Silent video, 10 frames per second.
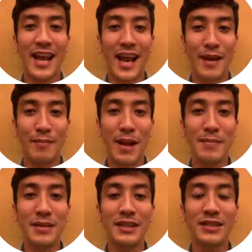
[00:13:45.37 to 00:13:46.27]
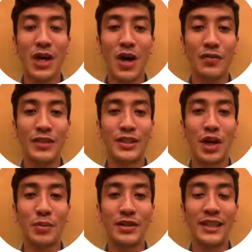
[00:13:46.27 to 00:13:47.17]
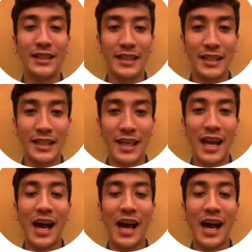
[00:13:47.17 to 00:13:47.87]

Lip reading: and members of the community